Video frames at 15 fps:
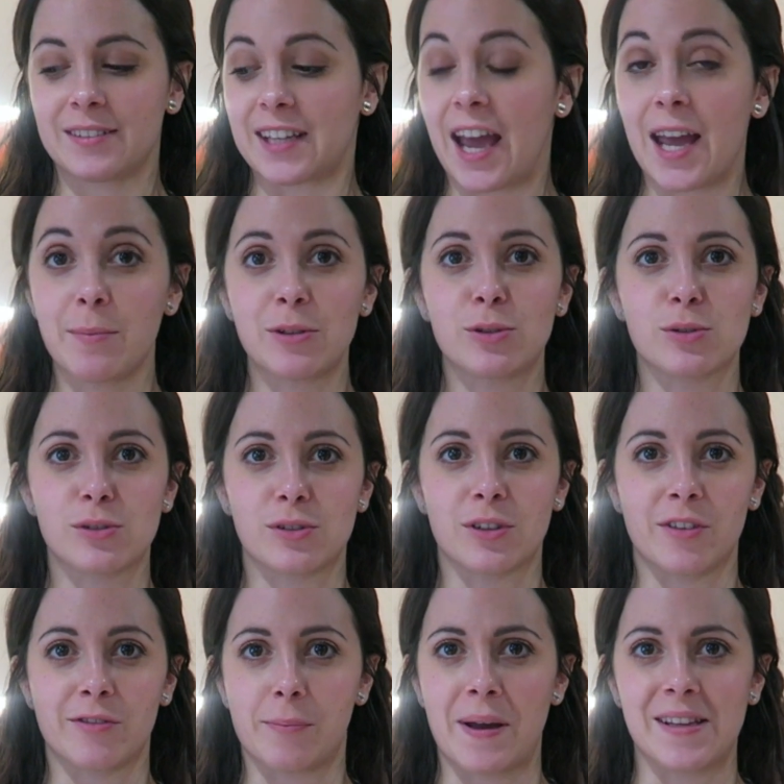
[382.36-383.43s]
Time to
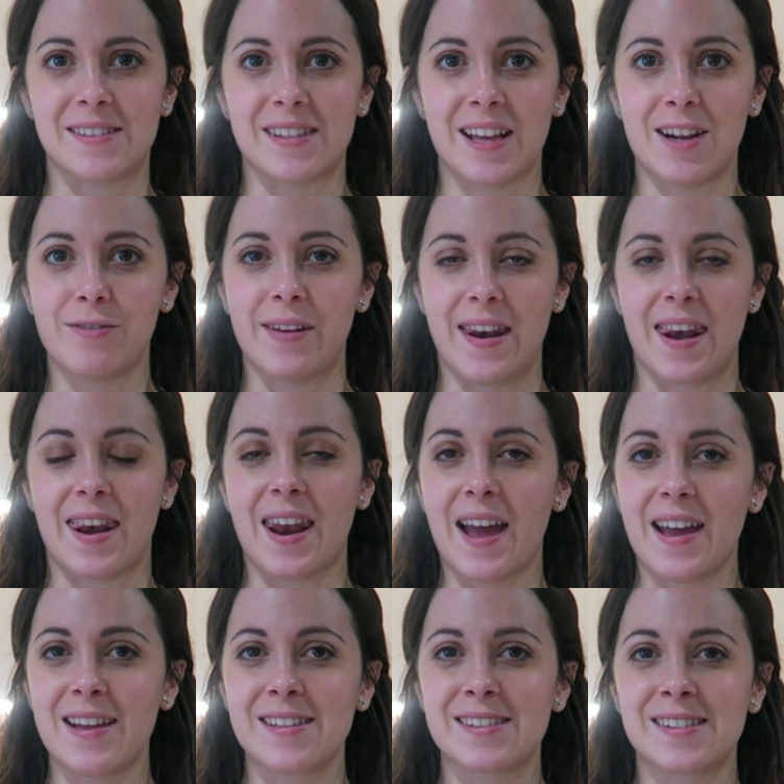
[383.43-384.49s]
serve myself a
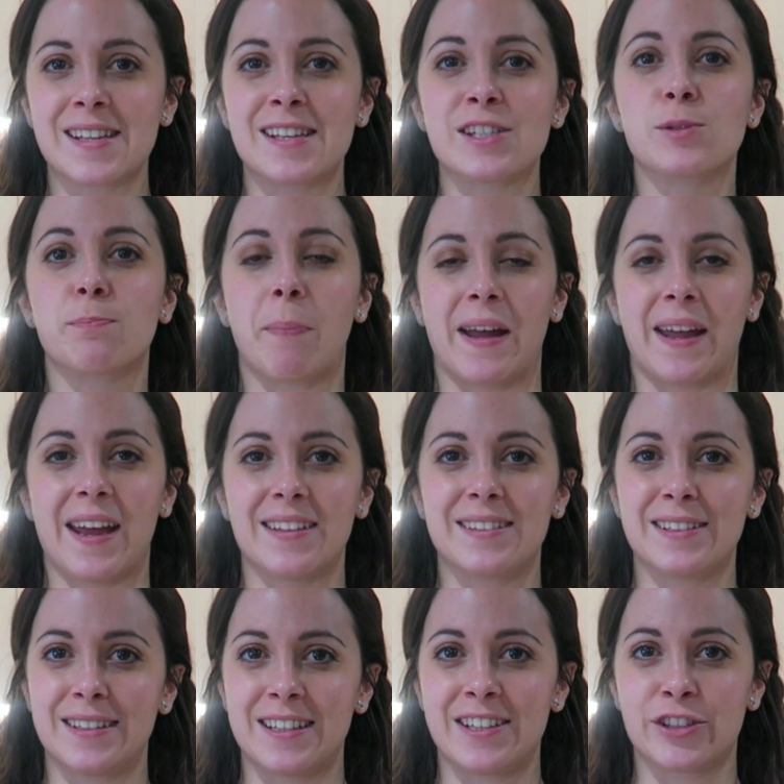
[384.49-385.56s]
nice
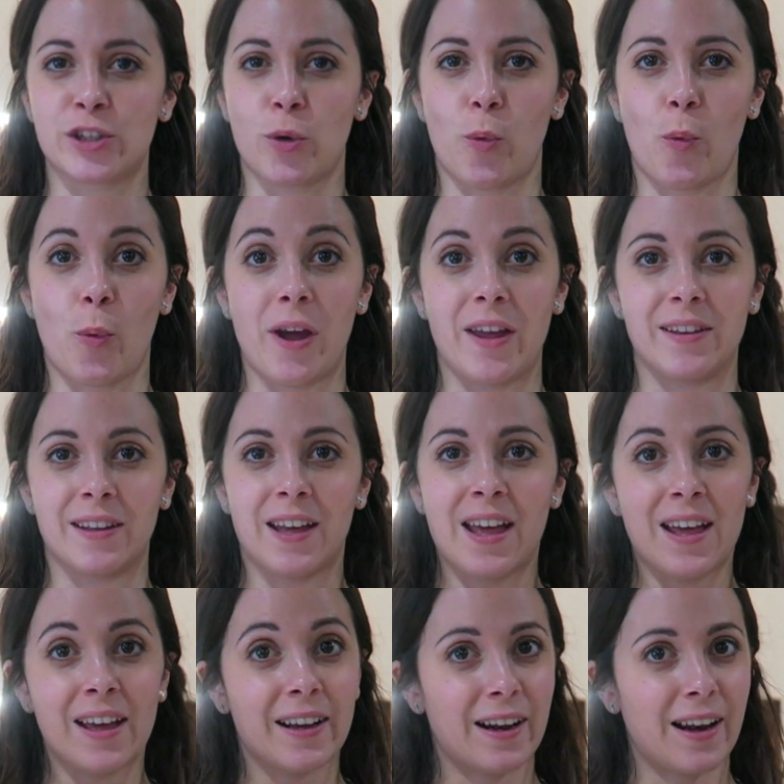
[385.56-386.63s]
spaghetti dish with
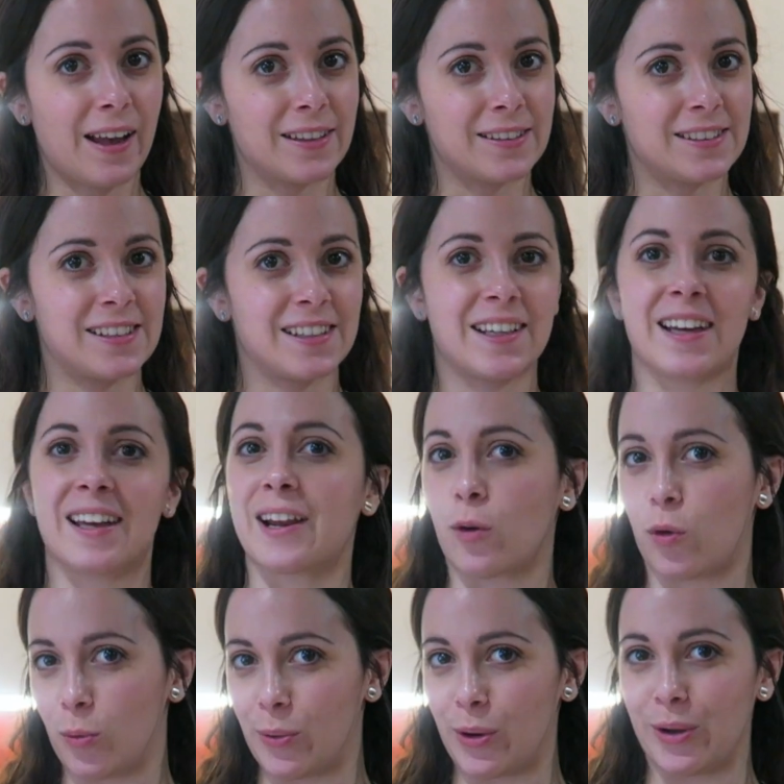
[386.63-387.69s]
classic
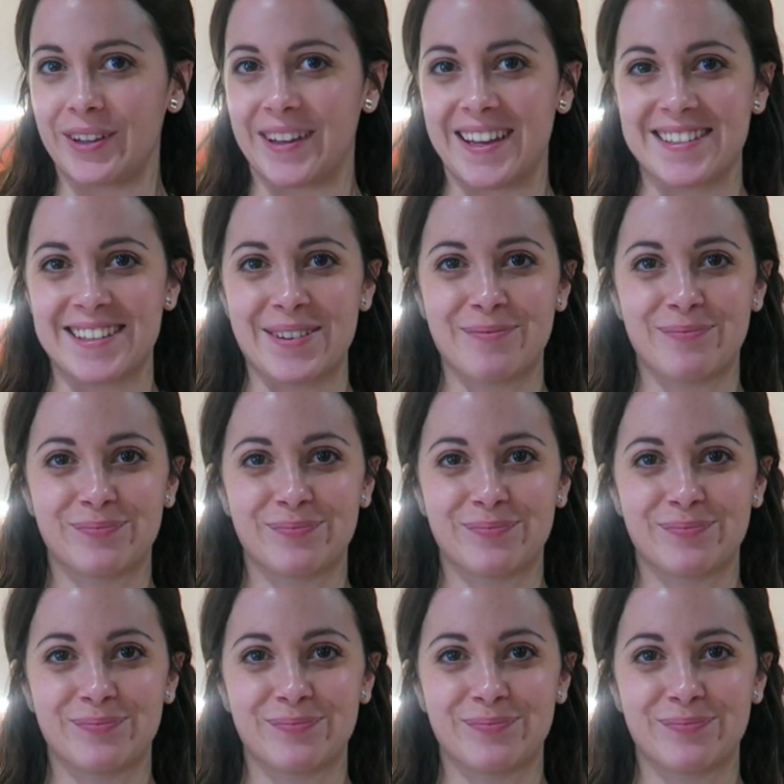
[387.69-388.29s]
ragù bolognese.